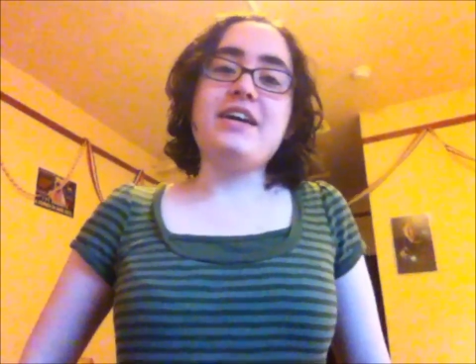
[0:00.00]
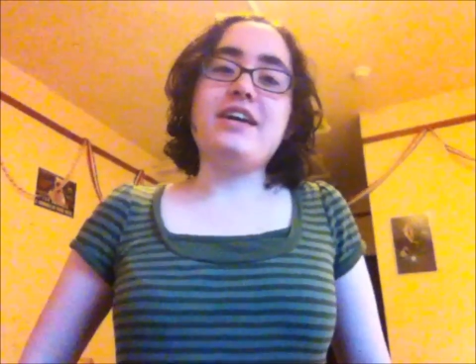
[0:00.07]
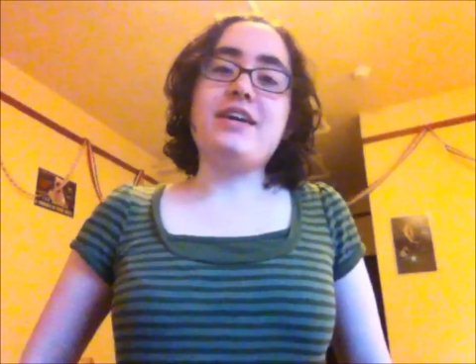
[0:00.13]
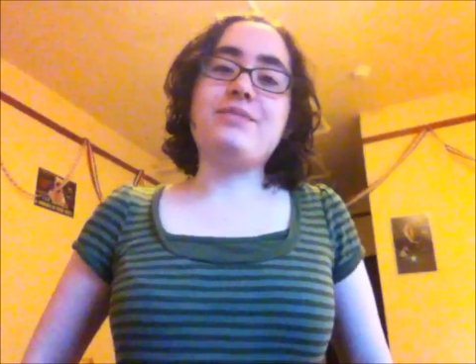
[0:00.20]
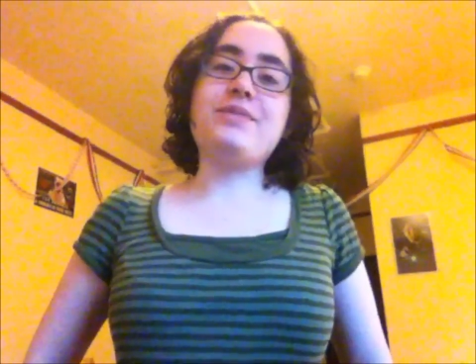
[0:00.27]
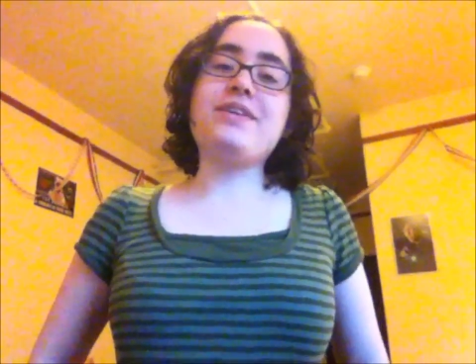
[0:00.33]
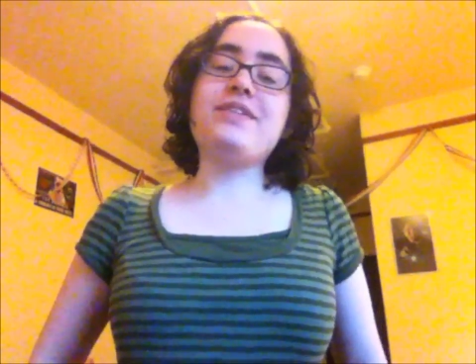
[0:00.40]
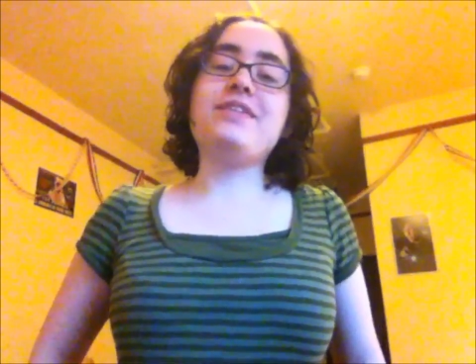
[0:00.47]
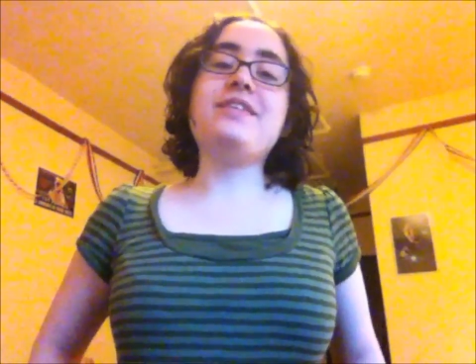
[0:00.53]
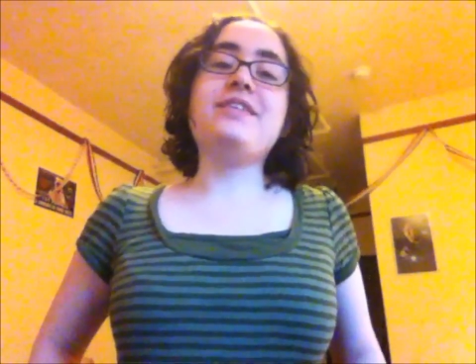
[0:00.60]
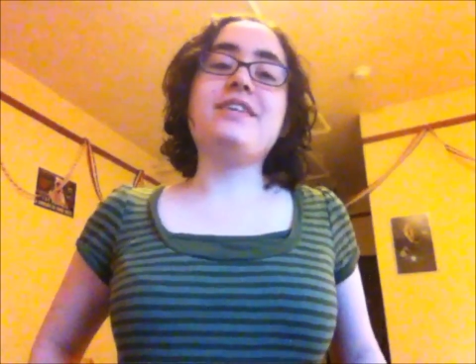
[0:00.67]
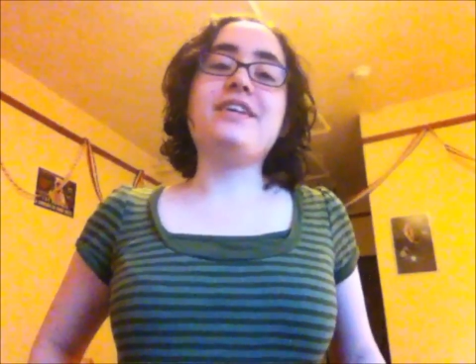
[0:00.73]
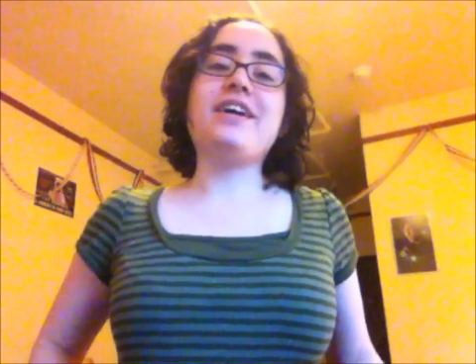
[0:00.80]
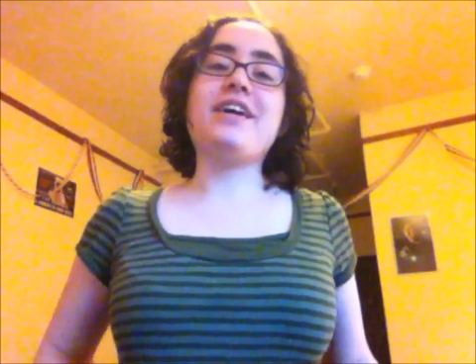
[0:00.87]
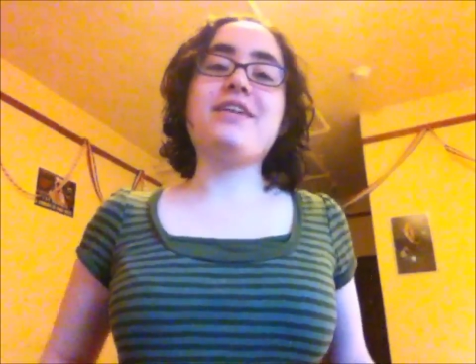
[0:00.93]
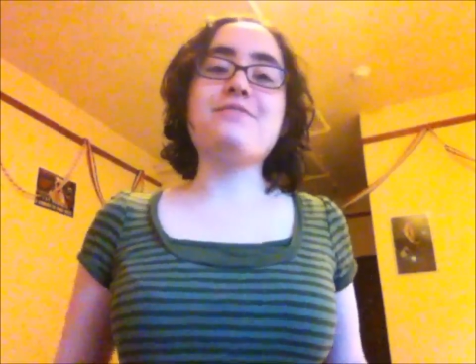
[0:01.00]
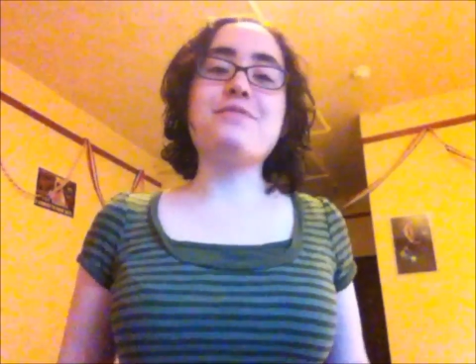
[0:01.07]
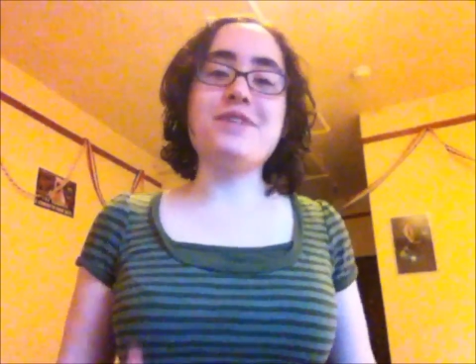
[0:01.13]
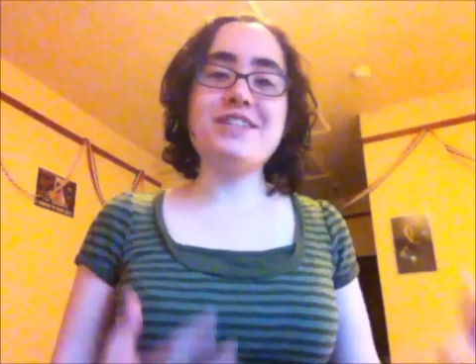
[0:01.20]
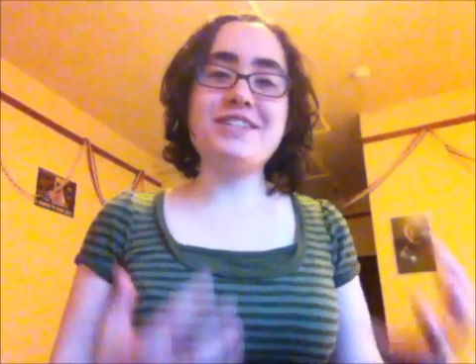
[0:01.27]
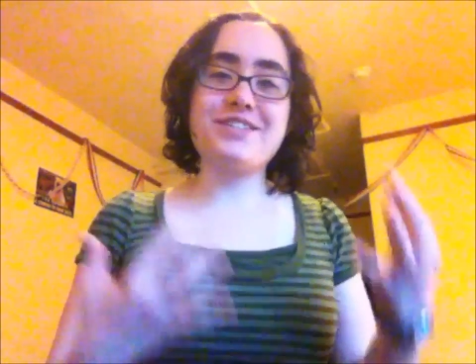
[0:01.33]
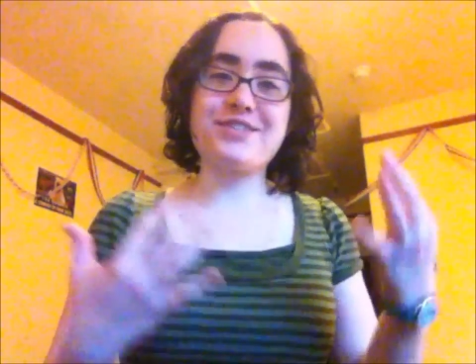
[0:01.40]
And well, I have
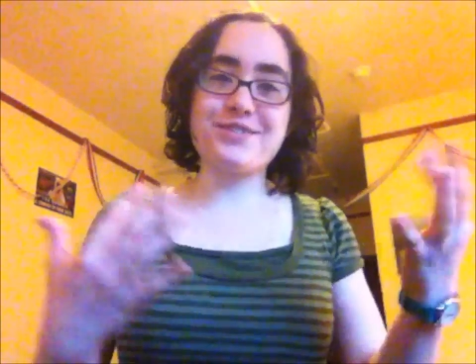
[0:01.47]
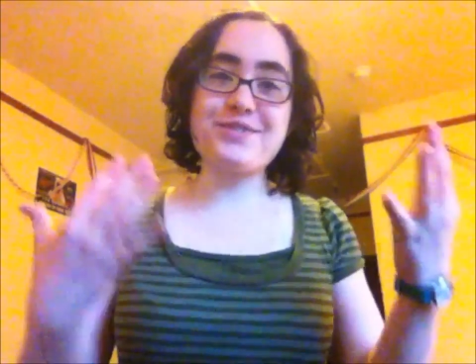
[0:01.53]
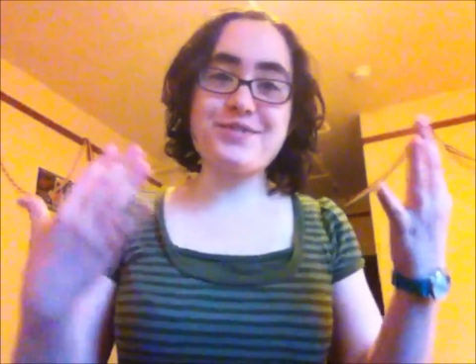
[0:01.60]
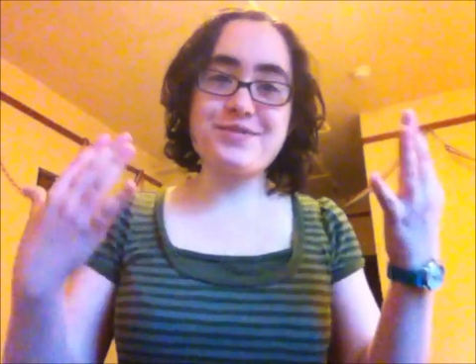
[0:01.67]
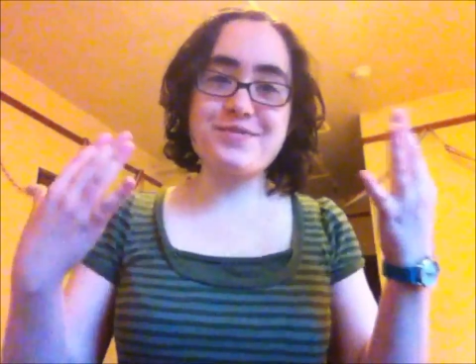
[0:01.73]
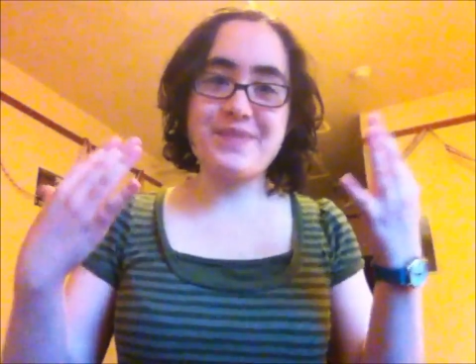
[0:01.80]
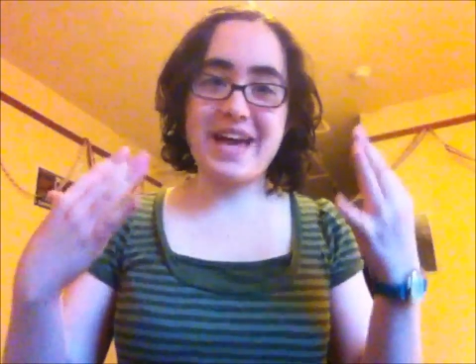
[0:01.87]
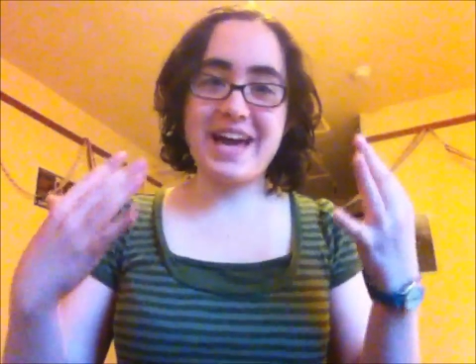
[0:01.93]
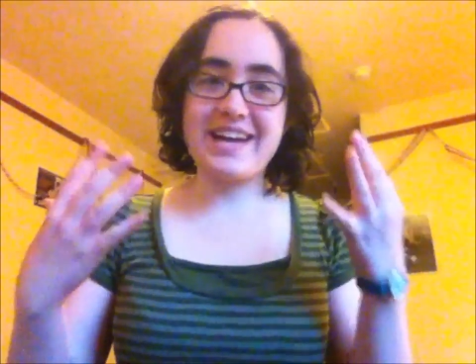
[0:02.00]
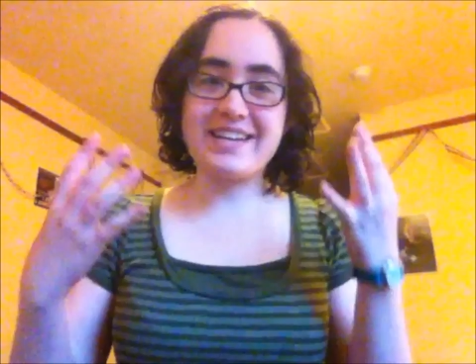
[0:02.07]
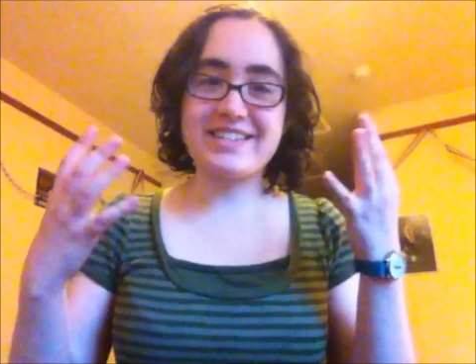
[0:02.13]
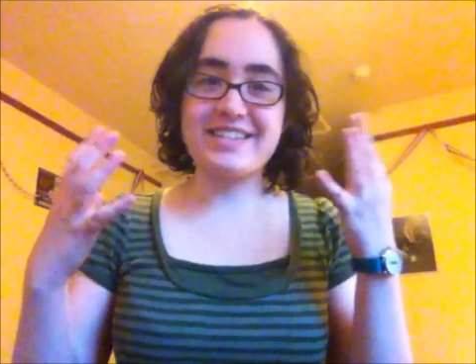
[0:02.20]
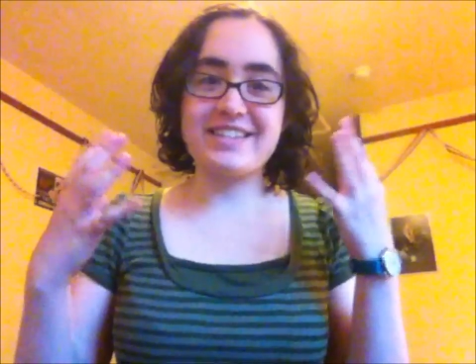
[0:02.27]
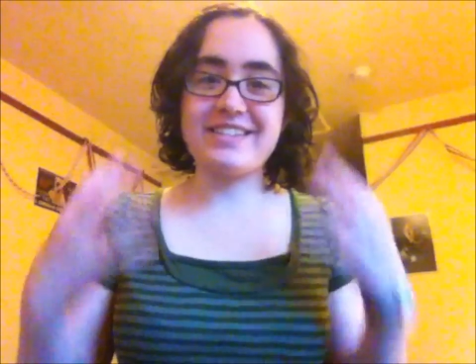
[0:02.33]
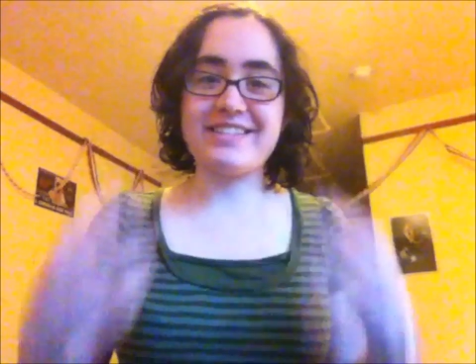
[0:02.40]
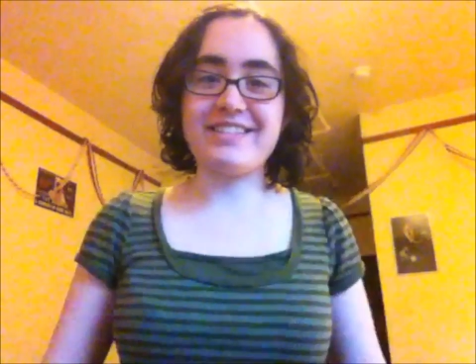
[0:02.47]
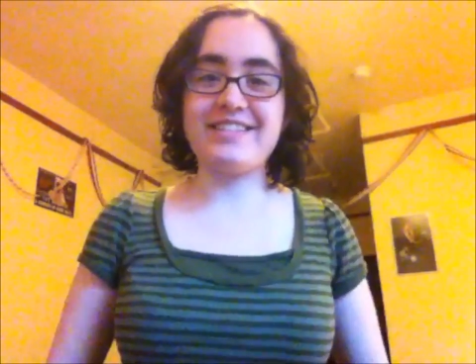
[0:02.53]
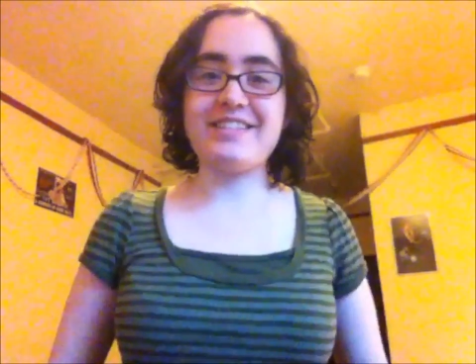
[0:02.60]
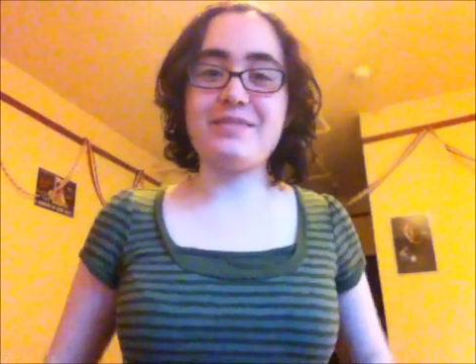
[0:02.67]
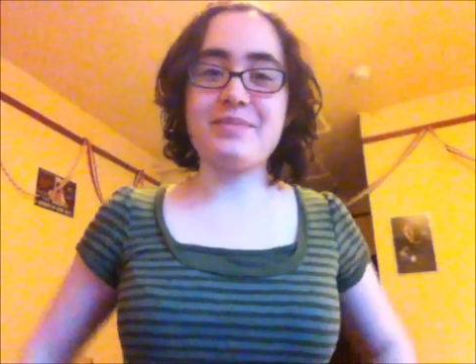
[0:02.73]
one true passion